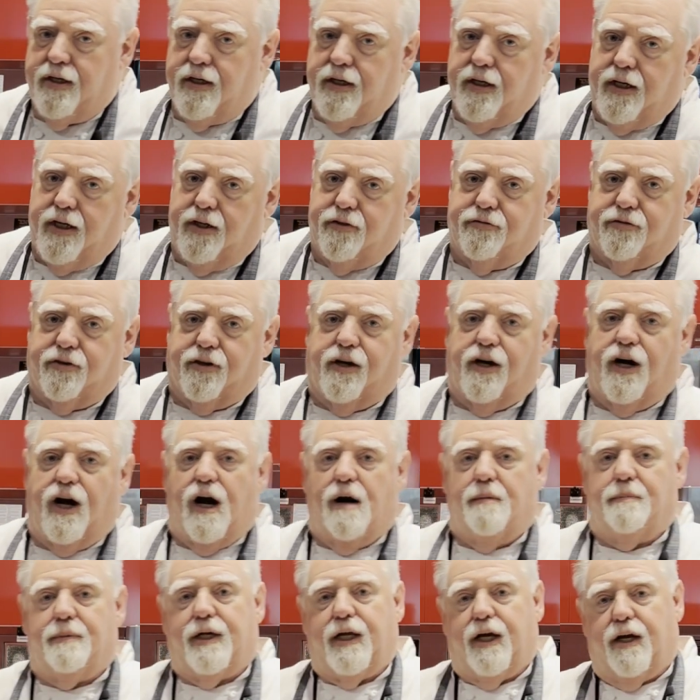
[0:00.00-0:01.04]
It's a
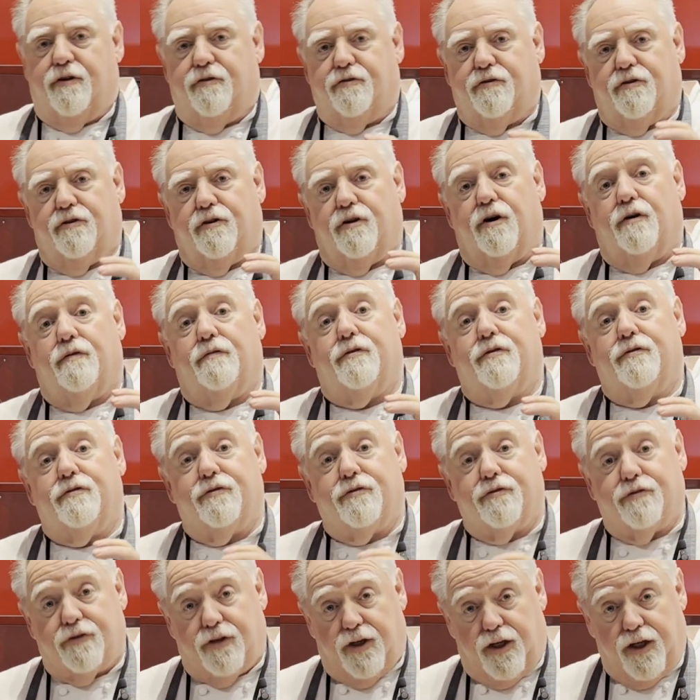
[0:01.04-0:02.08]
combination of
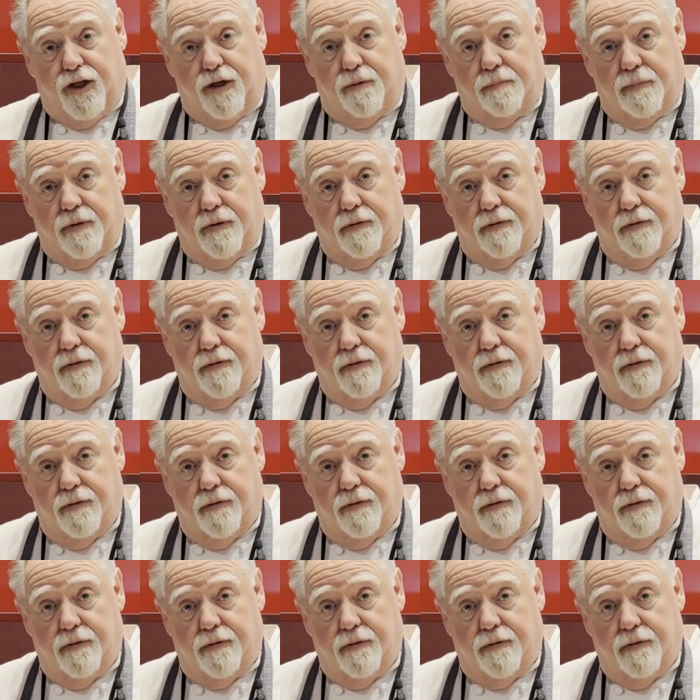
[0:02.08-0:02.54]
steam,